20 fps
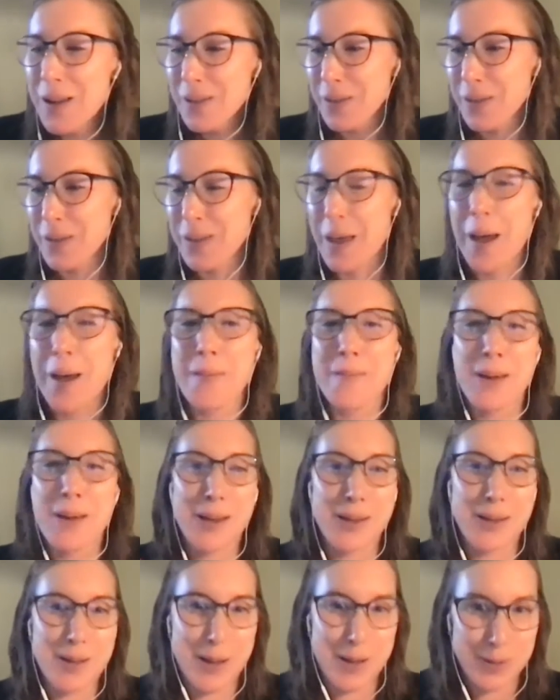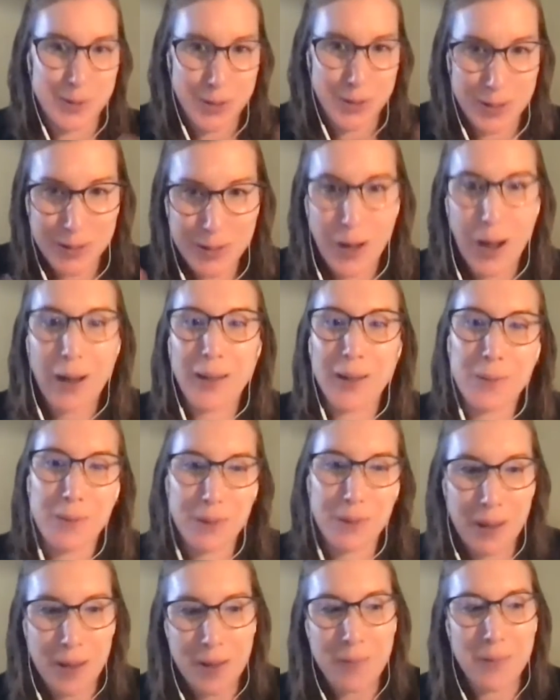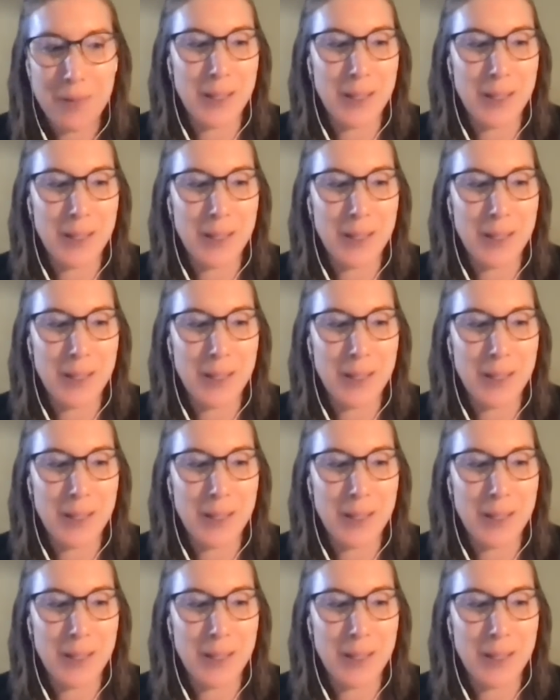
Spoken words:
for them, and she's talking with him,